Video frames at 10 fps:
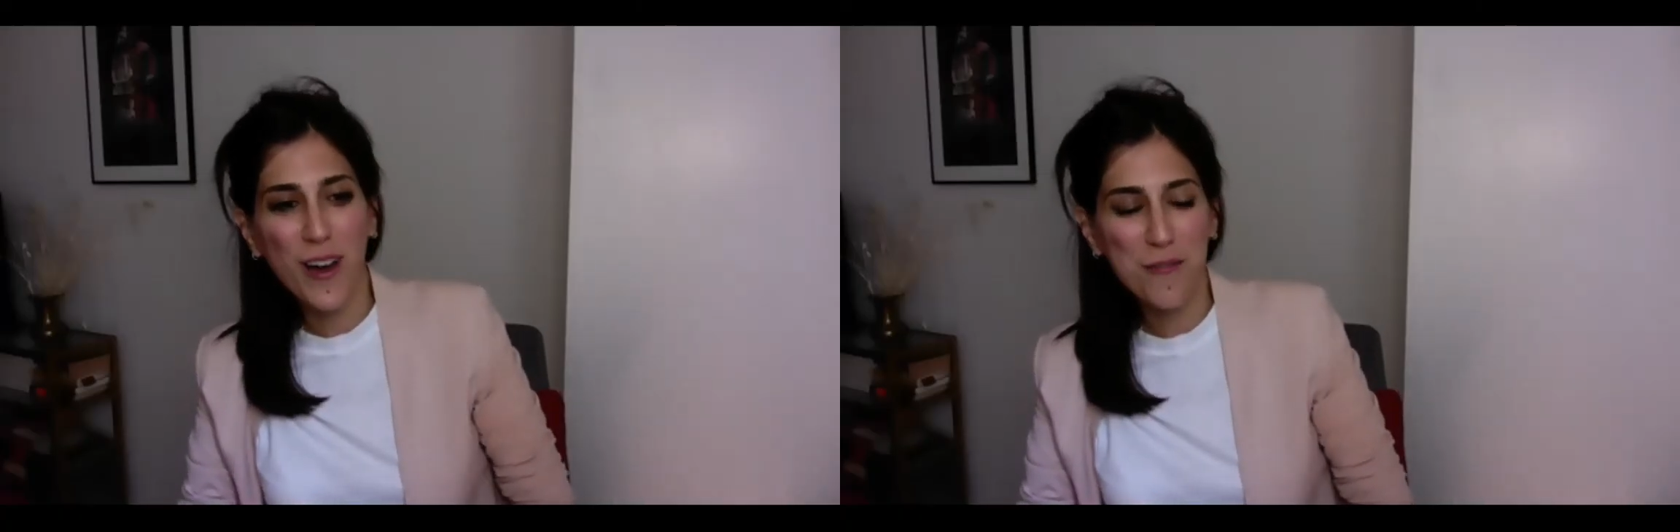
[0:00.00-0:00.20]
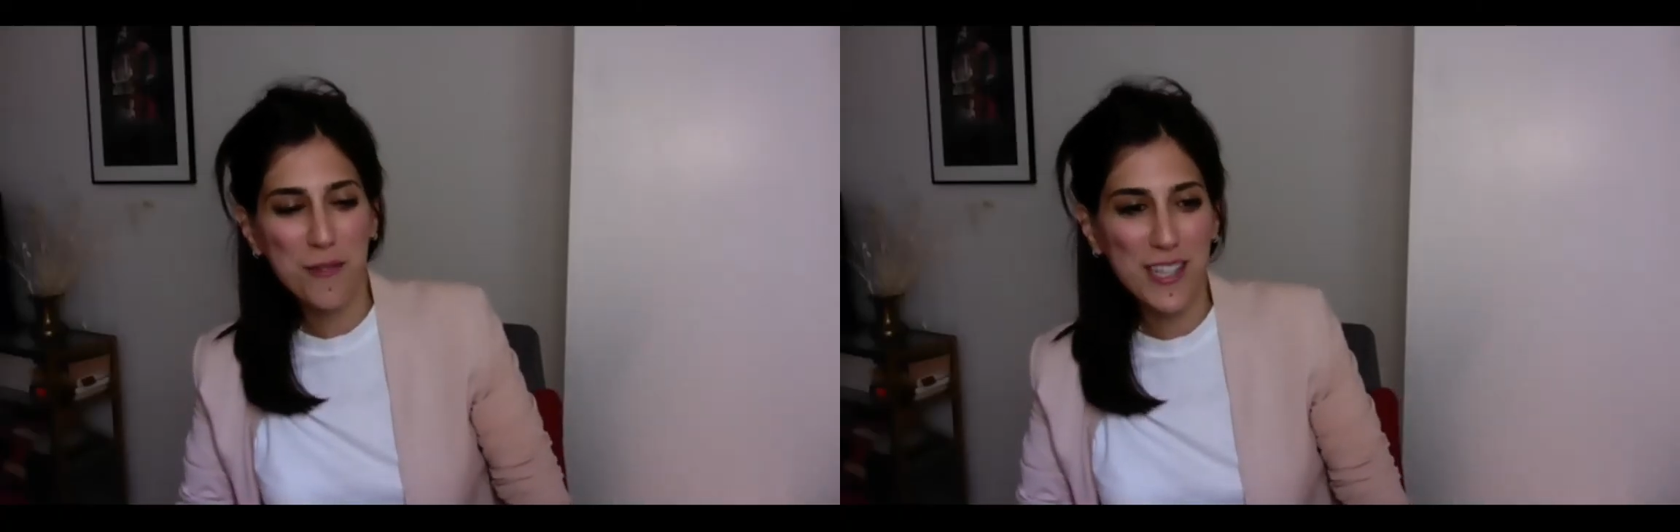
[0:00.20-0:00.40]

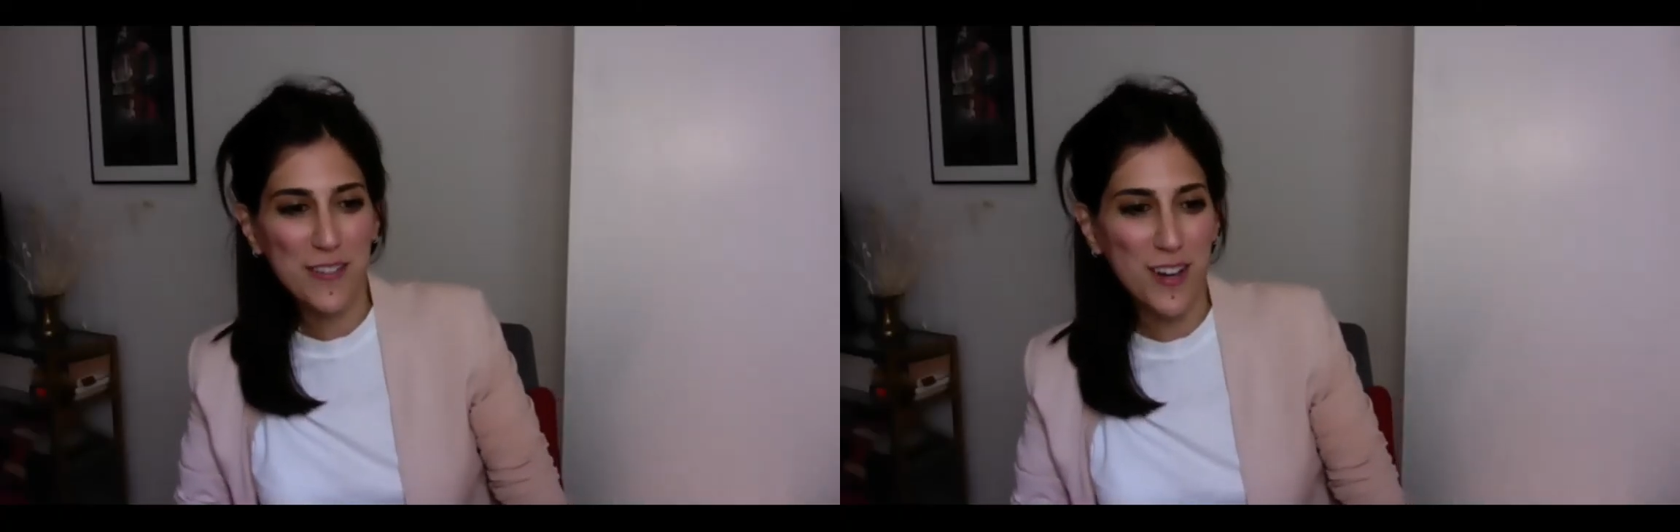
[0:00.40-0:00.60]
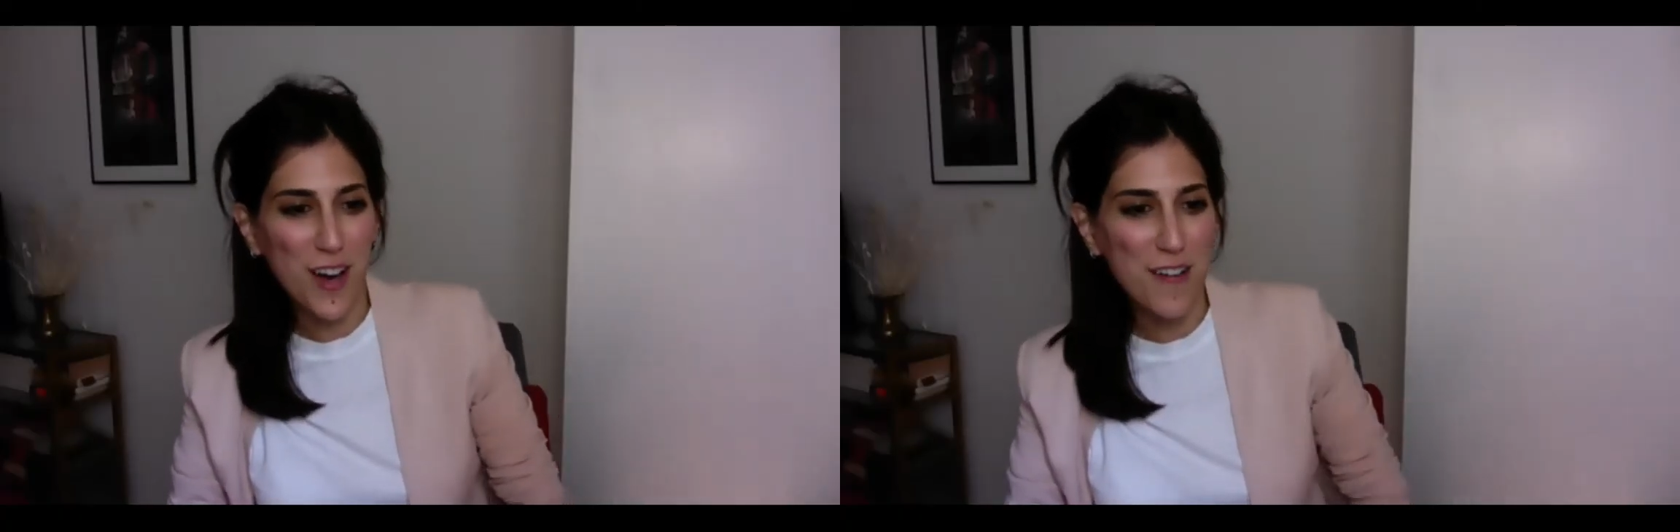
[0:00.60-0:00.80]
don't we leave
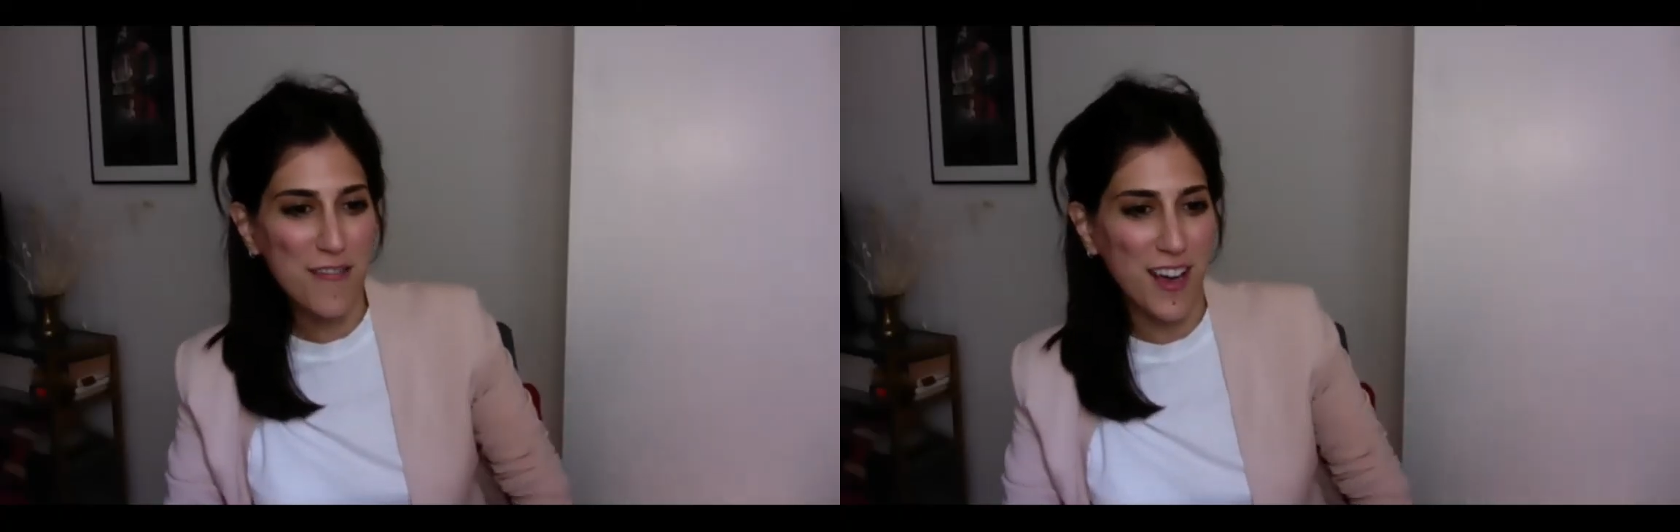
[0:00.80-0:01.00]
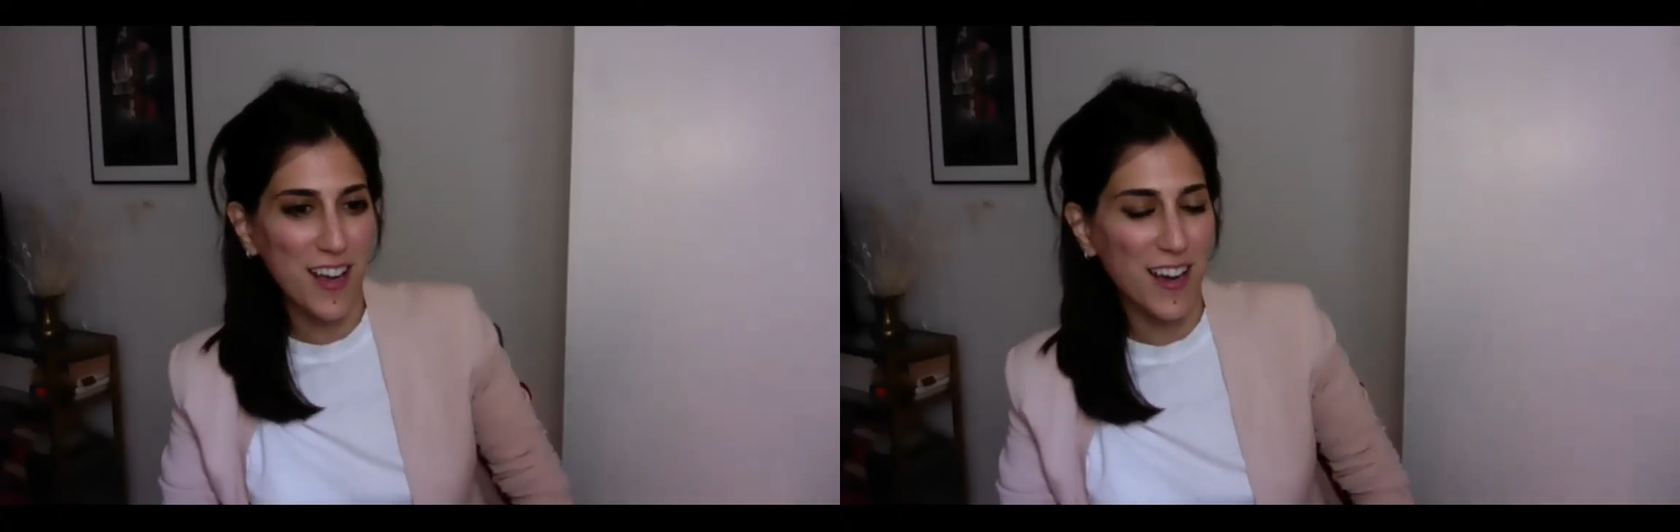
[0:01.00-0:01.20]
it off
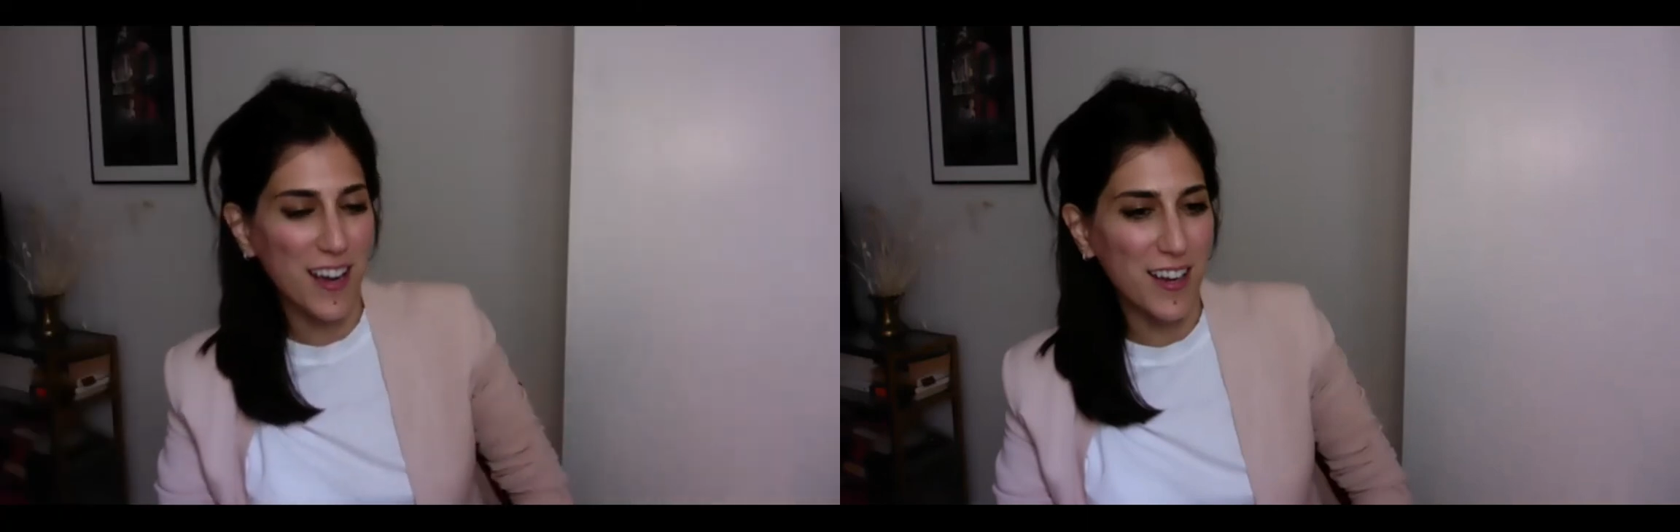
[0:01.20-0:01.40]
at